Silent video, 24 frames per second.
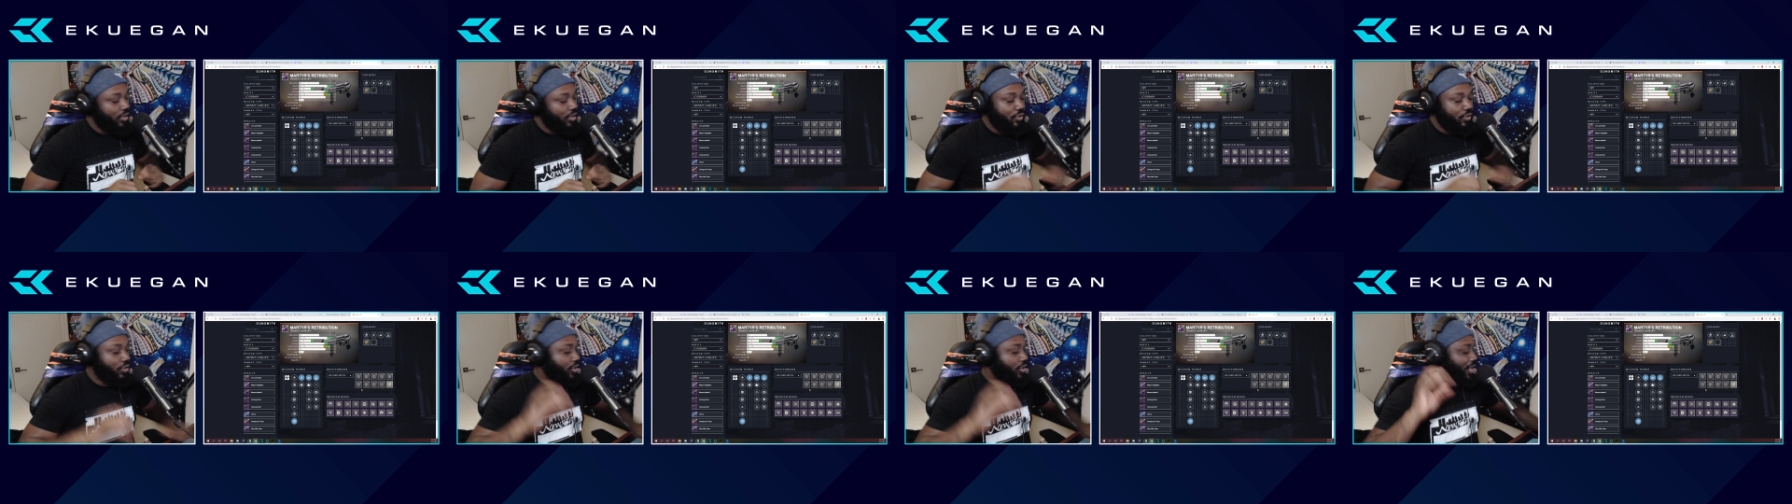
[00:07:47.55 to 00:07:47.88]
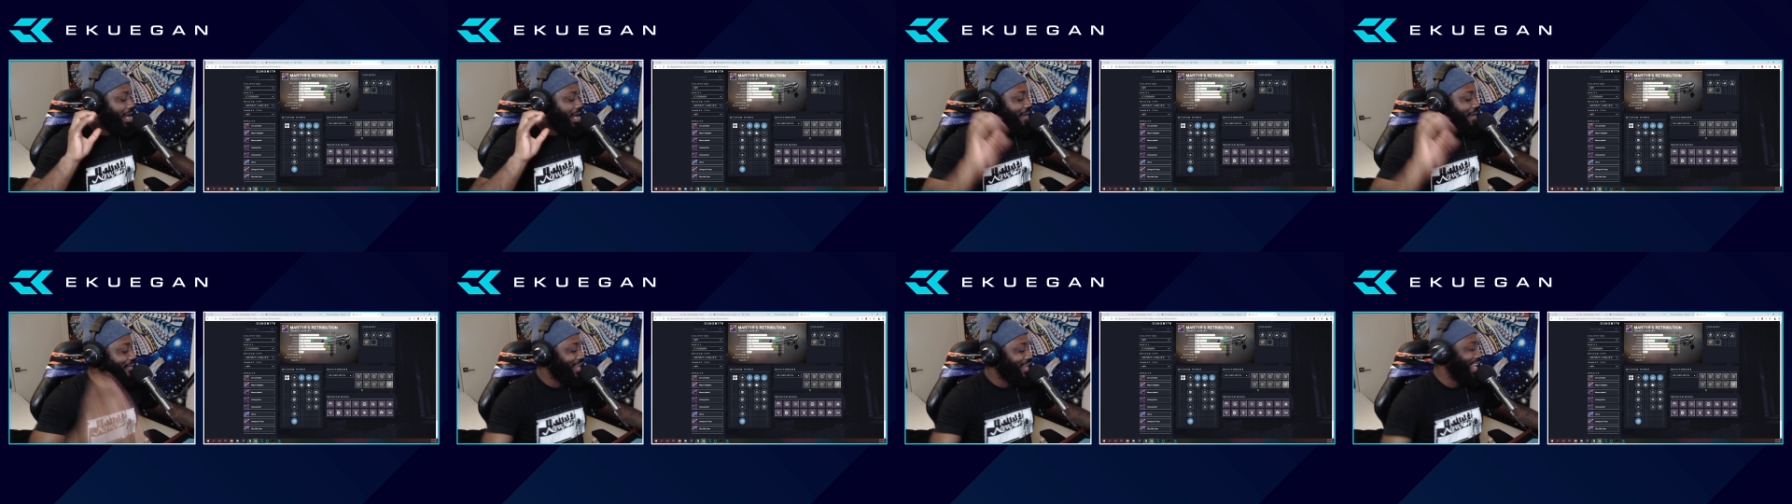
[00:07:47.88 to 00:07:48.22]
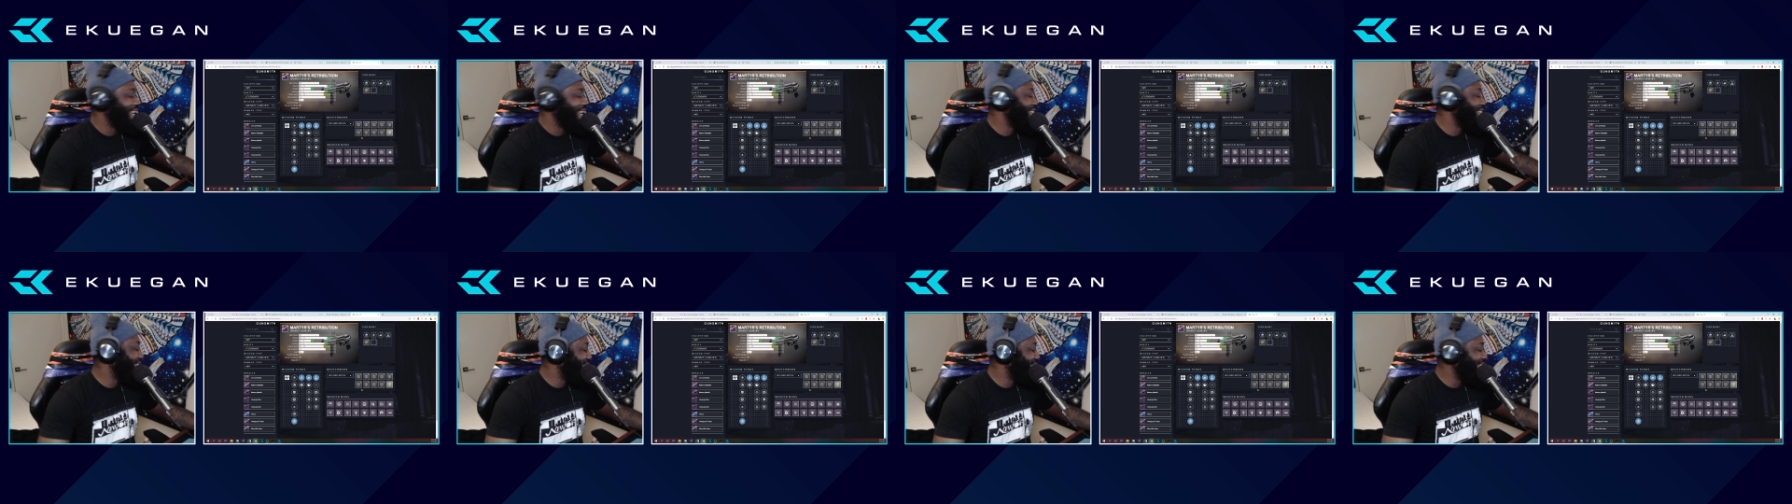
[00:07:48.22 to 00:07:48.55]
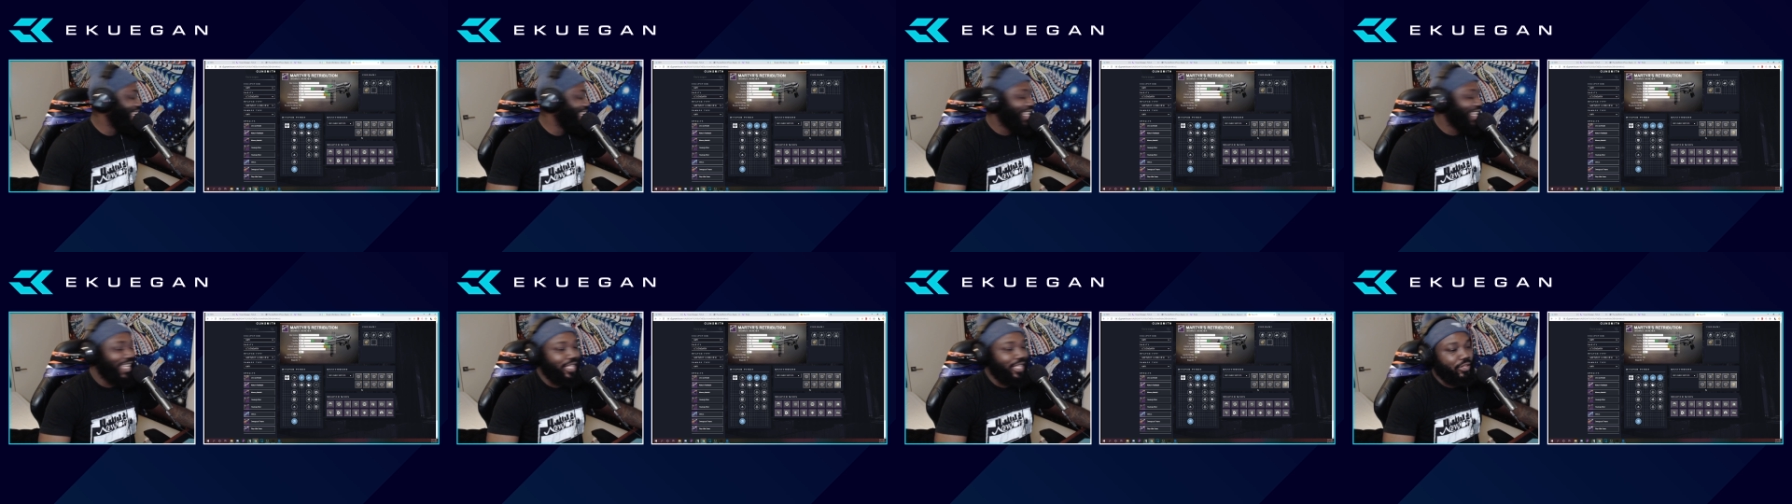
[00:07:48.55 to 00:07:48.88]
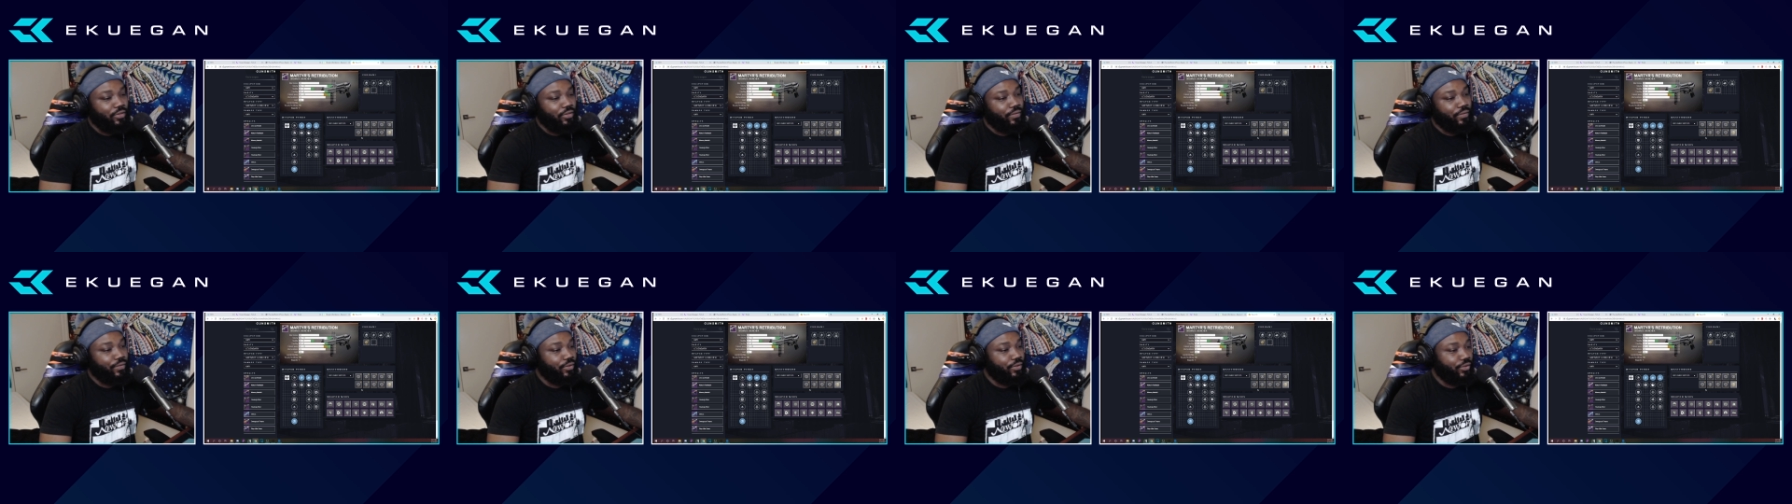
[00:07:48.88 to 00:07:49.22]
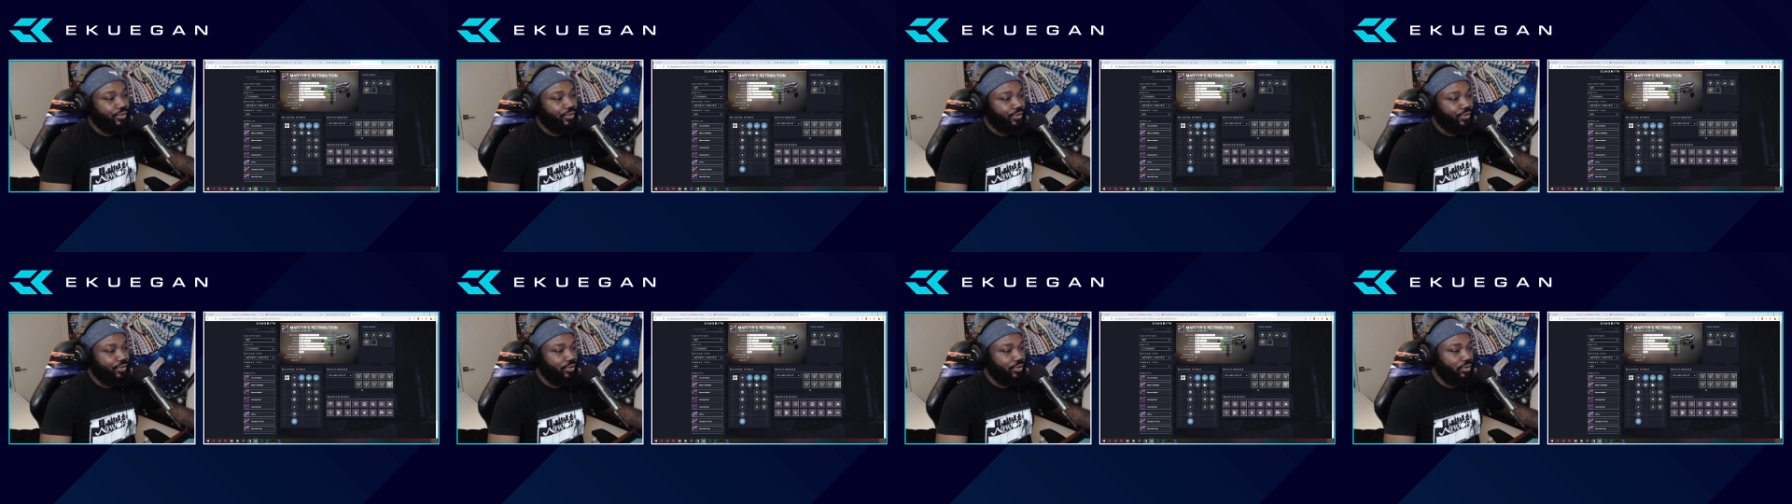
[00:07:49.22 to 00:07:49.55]
You can have anything in the
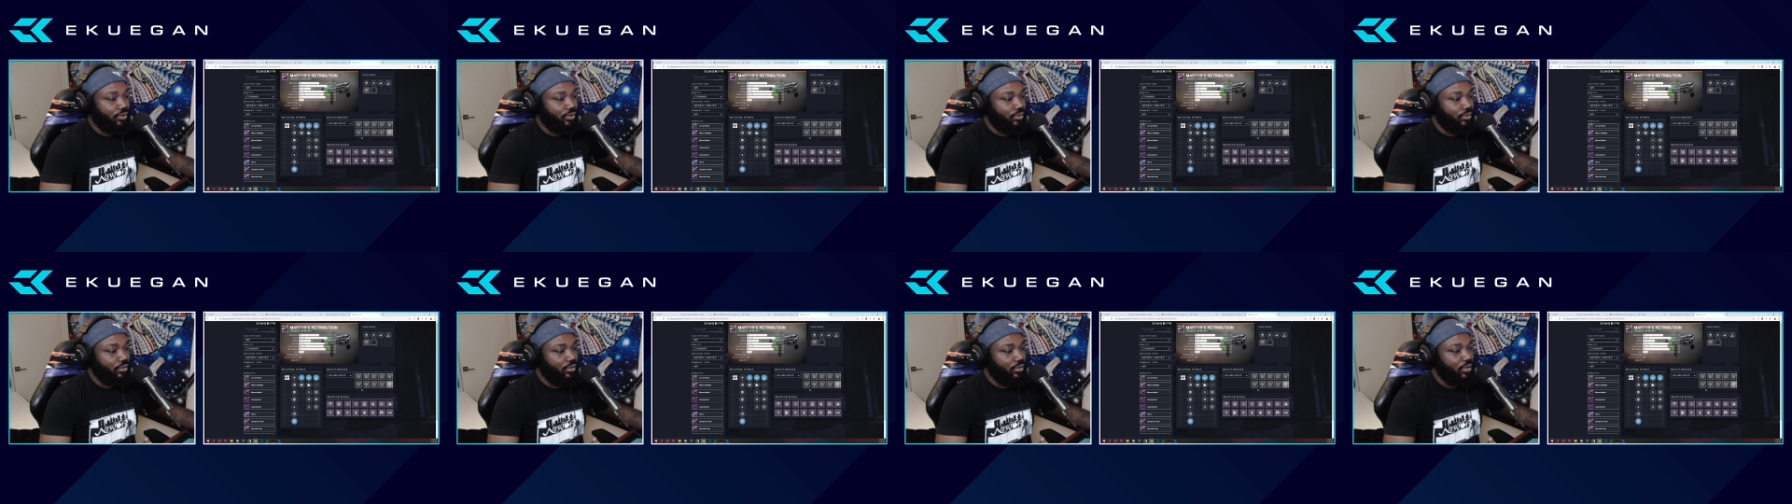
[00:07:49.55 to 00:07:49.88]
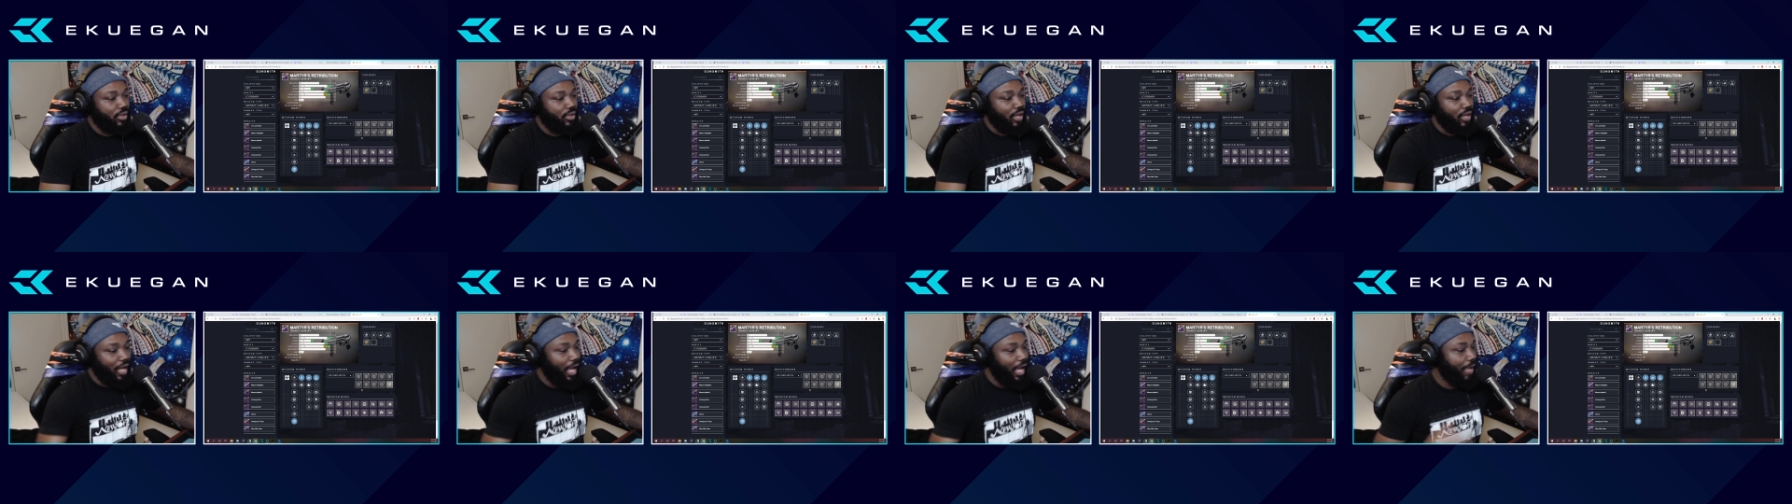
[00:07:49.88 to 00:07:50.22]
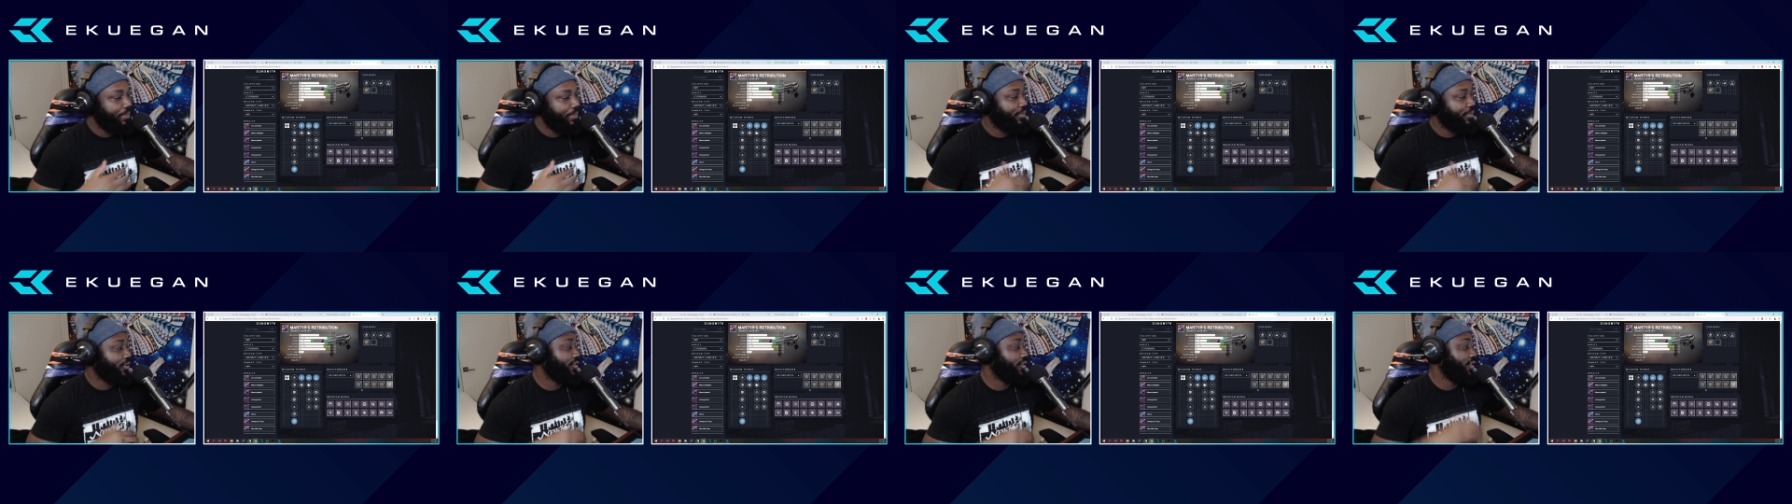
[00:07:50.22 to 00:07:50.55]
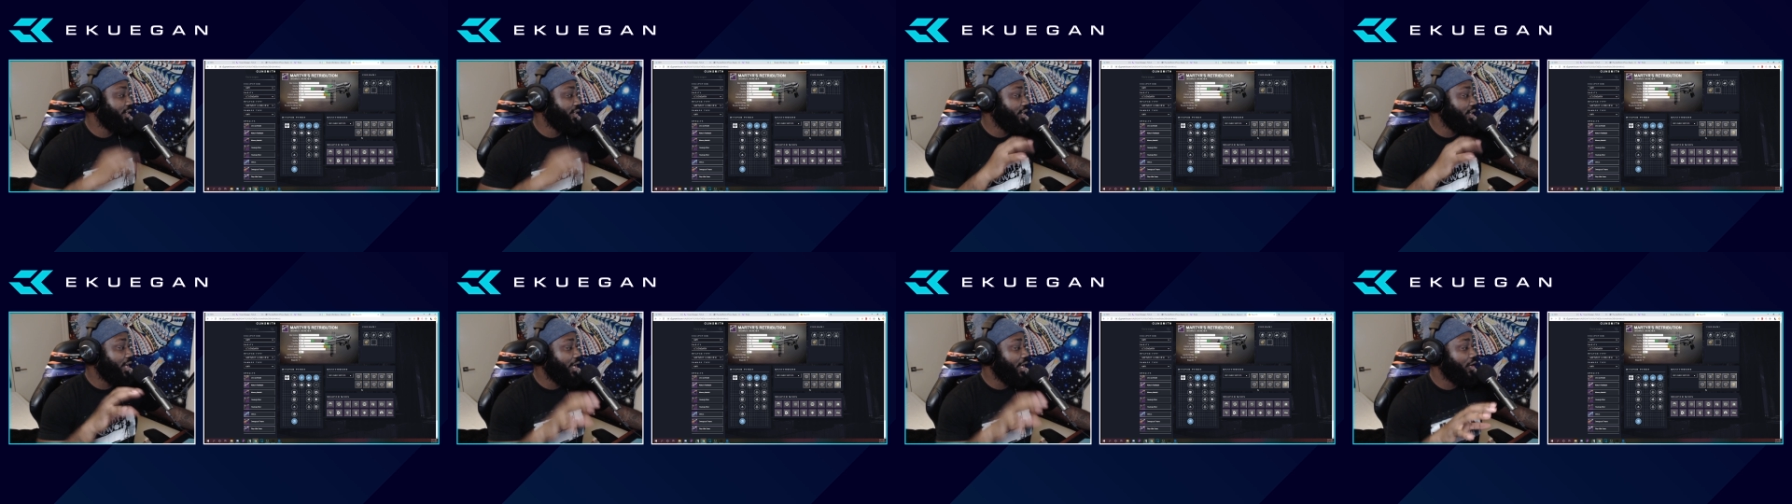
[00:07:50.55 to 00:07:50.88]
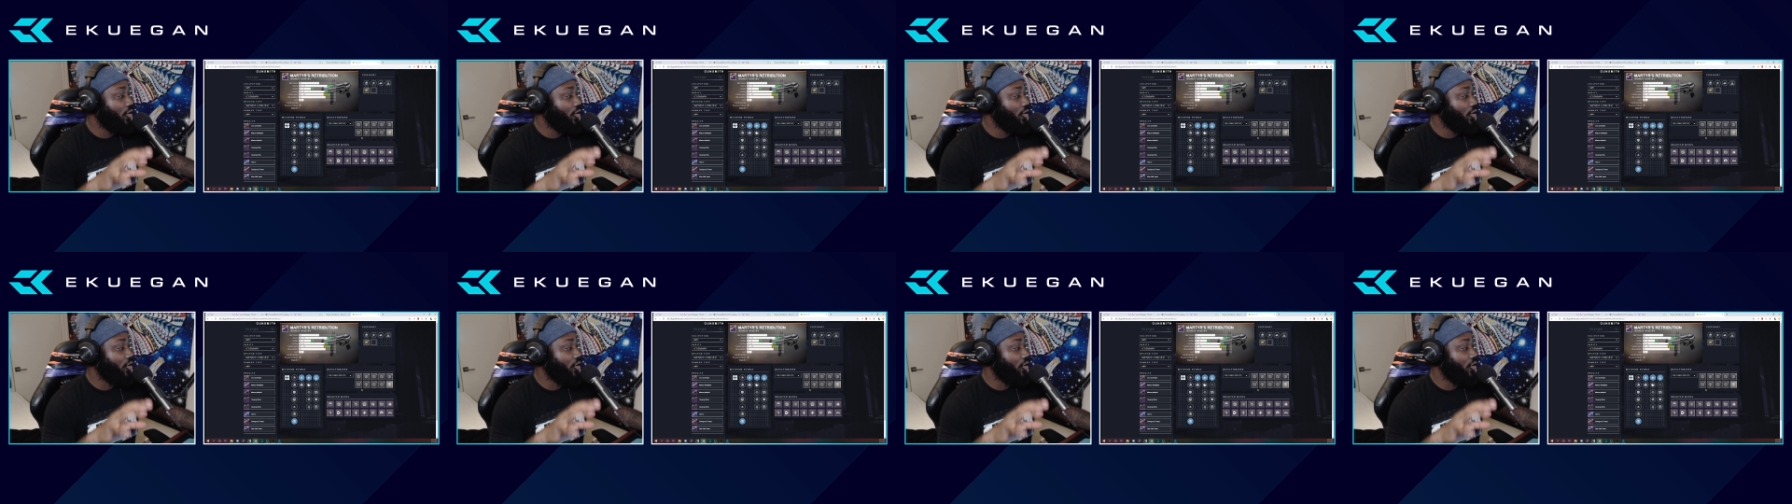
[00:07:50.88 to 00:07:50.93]
first tier. I personally like